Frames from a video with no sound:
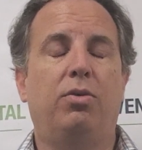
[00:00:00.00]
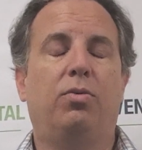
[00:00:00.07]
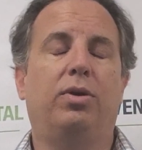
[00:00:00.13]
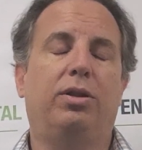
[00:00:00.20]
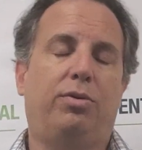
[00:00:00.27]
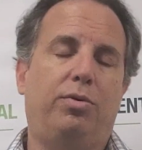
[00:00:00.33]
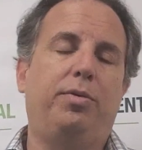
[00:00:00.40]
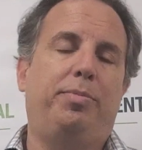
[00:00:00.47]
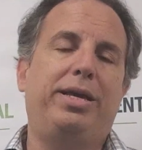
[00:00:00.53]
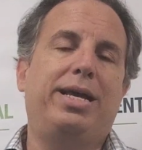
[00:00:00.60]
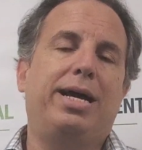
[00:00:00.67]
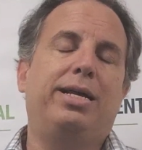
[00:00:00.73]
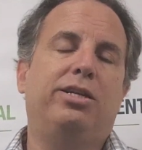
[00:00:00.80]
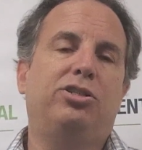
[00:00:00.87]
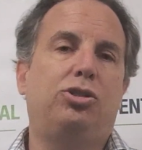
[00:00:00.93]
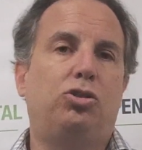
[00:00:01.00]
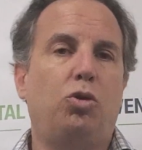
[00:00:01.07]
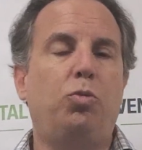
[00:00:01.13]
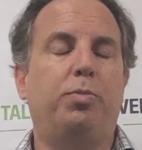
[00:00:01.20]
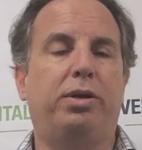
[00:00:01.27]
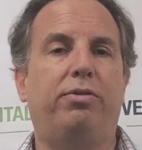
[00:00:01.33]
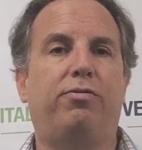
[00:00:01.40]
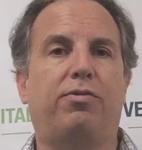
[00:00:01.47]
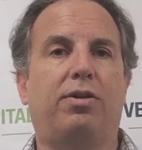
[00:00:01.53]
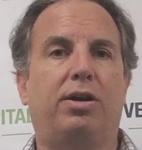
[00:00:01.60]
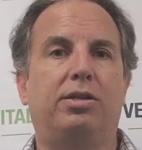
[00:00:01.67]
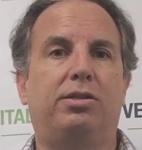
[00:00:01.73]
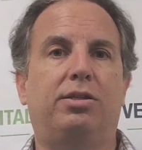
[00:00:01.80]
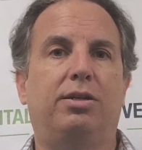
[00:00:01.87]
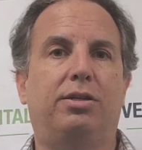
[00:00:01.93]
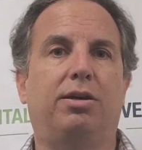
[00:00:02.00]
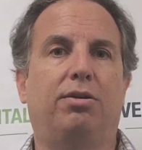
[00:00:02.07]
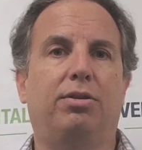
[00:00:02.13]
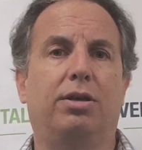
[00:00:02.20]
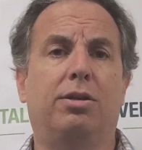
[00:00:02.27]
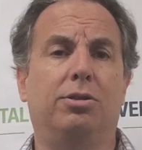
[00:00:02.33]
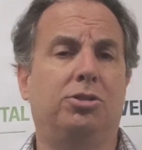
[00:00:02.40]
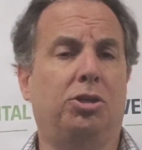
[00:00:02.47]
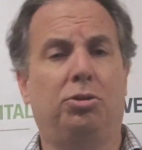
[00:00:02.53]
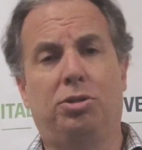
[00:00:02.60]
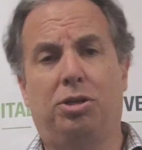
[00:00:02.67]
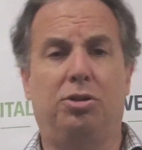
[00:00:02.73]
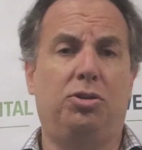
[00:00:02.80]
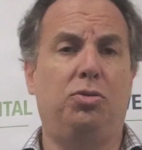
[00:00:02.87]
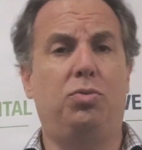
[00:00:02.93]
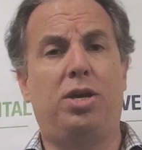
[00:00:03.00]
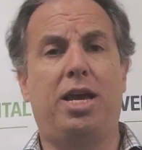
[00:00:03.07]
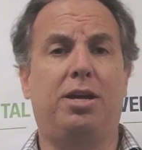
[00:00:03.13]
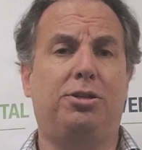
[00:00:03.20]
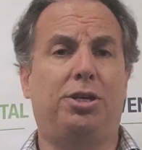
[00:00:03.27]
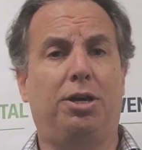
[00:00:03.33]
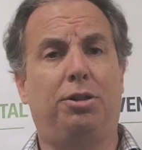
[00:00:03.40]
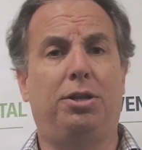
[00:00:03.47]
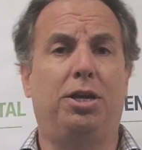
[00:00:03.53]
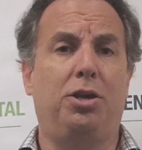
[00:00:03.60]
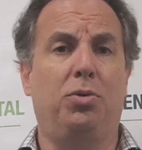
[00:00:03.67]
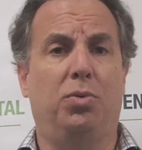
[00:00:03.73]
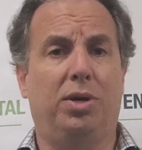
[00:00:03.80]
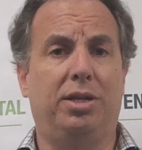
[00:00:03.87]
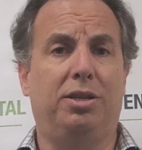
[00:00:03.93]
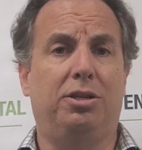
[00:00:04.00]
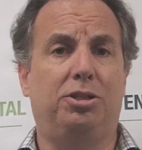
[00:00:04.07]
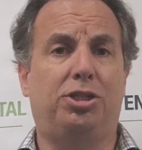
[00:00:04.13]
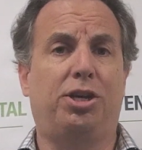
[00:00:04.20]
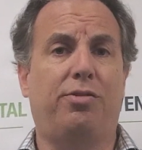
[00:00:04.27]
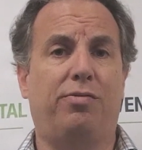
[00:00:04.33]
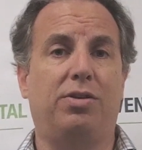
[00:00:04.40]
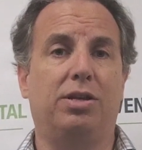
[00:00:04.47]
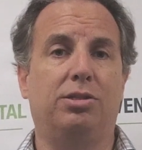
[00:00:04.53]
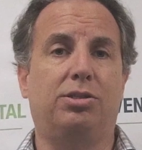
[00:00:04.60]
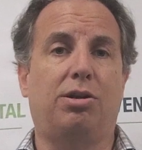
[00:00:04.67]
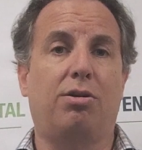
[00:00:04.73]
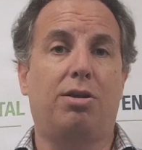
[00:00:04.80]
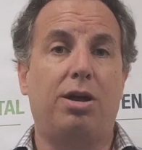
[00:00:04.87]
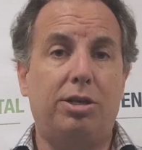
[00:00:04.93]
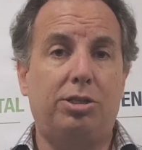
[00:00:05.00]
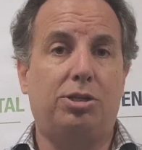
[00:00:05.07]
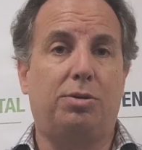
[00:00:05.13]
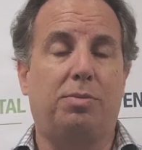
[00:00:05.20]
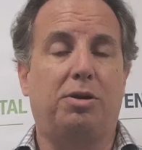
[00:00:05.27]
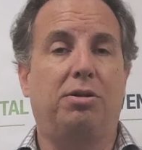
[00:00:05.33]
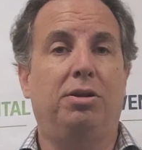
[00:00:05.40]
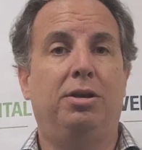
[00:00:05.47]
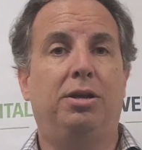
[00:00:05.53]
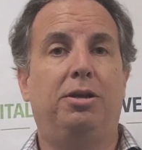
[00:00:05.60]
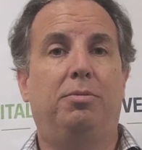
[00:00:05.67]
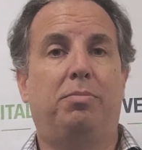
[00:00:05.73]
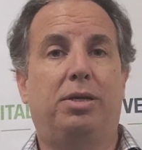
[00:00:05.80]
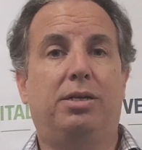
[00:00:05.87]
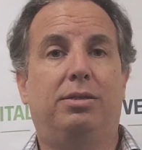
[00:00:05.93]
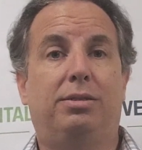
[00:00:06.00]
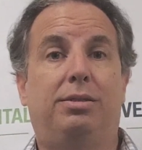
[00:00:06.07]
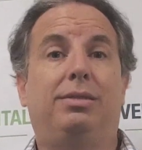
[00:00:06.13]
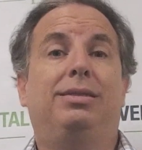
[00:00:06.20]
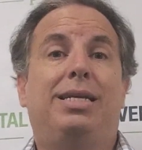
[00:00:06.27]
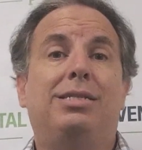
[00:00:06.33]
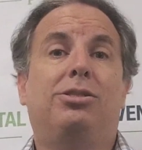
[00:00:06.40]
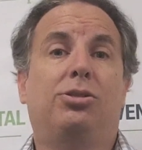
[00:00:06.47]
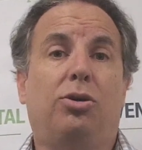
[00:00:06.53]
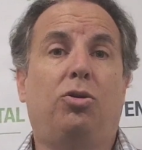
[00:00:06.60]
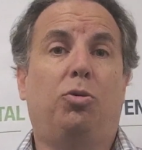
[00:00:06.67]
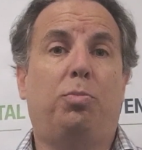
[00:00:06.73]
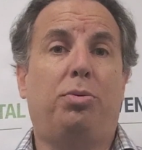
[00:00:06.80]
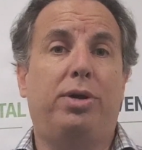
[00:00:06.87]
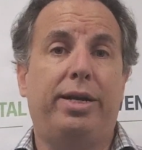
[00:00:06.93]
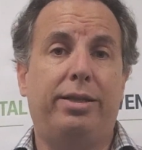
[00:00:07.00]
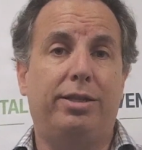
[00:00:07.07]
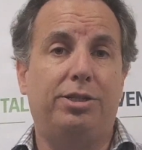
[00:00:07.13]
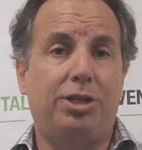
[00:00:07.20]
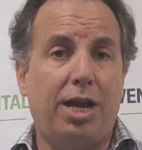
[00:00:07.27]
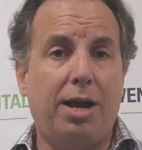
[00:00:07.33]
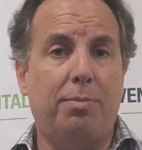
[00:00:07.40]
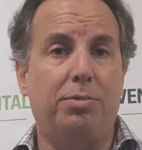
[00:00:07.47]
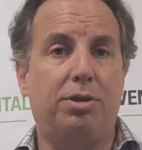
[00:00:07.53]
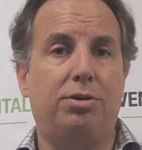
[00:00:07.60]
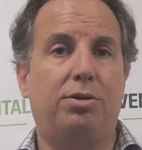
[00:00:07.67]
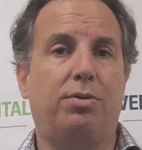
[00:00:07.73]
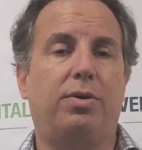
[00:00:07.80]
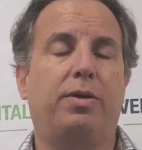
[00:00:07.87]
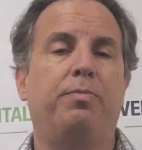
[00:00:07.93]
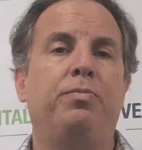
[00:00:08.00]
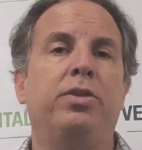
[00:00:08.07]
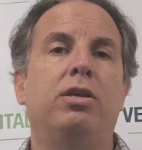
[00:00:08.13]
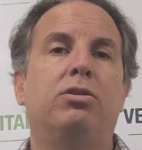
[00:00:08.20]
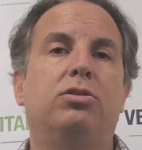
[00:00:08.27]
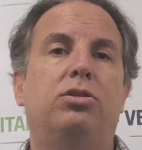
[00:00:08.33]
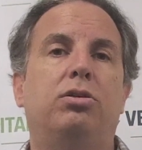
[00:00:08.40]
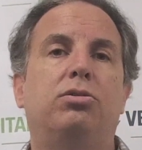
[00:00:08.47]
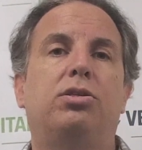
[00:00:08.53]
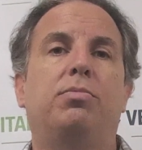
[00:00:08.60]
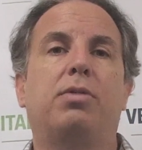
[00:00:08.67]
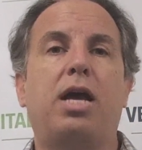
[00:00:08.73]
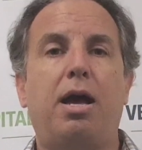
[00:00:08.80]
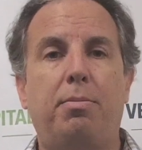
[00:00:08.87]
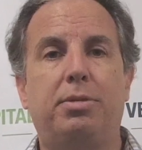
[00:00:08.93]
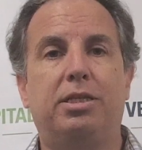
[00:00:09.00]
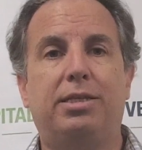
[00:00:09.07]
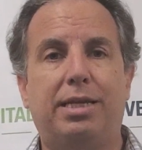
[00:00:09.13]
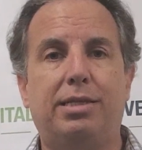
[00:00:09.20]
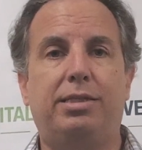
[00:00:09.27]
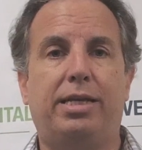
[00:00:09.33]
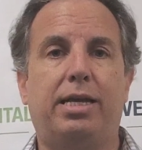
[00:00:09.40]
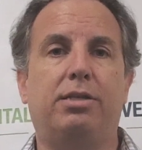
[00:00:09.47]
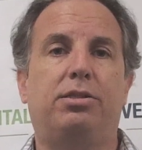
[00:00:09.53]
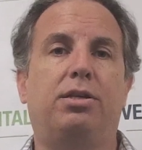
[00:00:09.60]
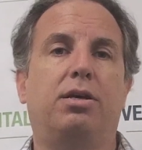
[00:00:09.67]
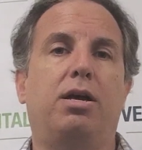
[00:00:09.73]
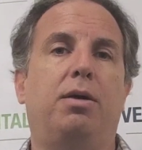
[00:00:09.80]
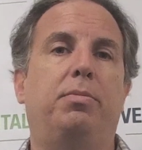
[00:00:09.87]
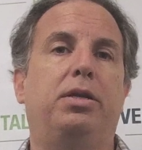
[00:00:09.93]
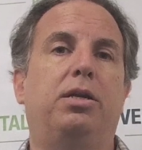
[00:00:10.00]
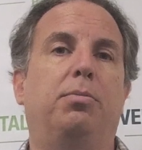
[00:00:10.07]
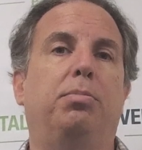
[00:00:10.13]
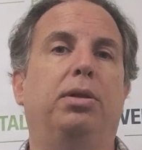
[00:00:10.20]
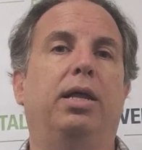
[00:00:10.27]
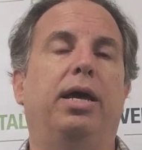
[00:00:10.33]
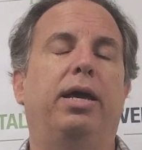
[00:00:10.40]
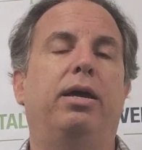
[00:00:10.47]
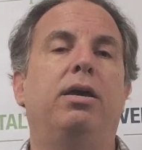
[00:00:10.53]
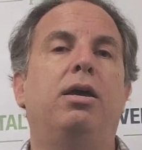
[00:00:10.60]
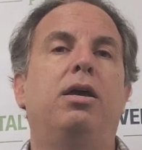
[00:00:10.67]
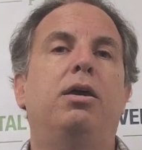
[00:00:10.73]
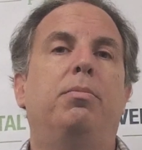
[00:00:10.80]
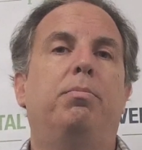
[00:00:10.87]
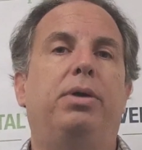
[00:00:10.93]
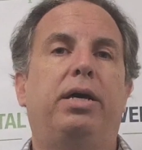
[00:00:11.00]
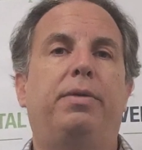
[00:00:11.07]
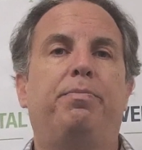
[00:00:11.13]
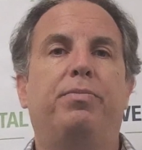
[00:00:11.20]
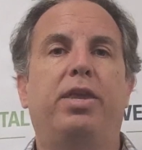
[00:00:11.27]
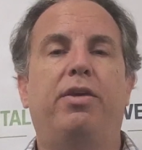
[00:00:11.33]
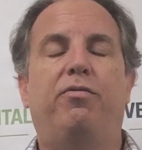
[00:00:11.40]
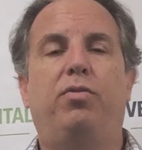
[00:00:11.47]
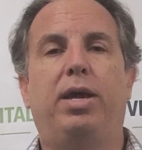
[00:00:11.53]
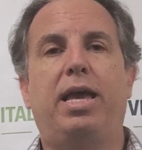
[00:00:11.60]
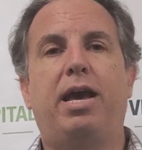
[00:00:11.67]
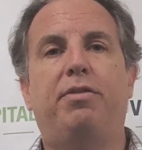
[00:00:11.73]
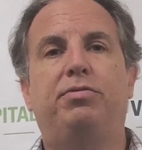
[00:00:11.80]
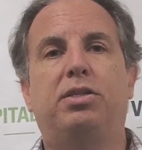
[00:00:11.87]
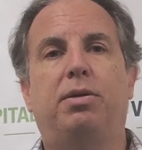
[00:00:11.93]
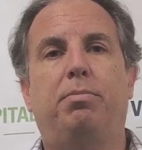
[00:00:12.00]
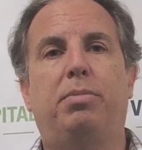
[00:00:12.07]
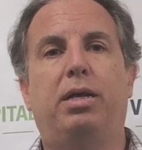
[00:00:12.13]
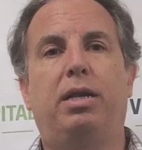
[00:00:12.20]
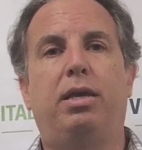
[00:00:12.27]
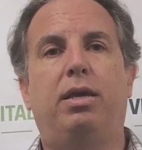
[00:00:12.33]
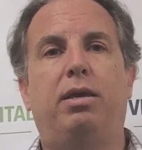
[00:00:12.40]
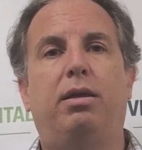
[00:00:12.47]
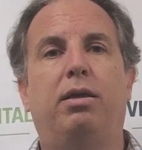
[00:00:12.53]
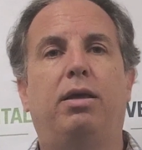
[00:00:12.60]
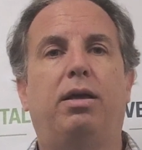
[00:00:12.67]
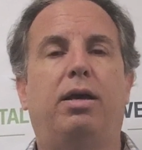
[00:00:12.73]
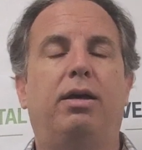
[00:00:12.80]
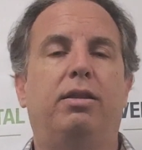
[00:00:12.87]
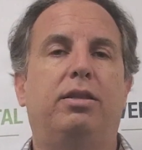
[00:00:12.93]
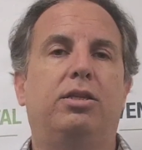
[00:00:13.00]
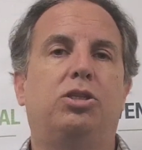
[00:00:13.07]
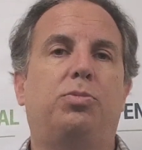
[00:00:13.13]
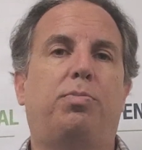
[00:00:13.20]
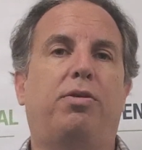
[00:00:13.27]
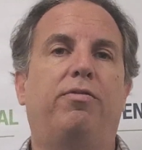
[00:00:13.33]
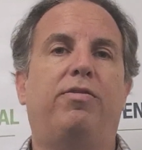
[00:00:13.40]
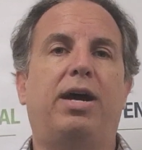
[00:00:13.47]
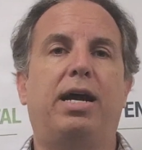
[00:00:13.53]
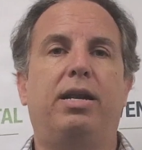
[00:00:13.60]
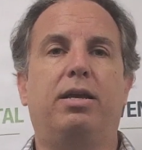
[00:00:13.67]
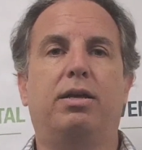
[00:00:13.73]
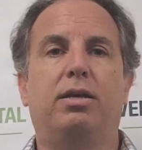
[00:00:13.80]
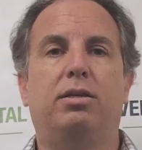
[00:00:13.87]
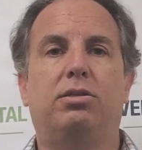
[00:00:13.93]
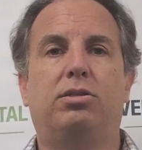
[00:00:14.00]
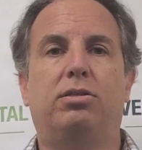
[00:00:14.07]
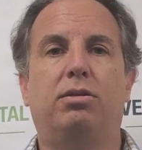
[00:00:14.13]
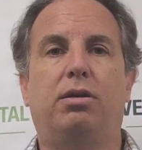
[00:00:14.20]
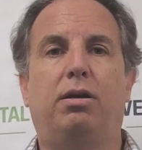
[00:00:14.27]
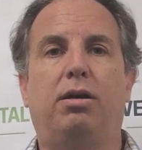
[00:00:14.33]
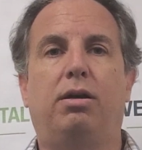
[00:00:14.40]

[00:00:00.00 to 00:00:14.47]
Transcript: well, it would be kind of stupid for us to tell the consultant, you can't tell anyone that Chevron's our customer, because that's the whole point of the job they're doing. So some common sense has to come into play. But if we have somebody that's providing us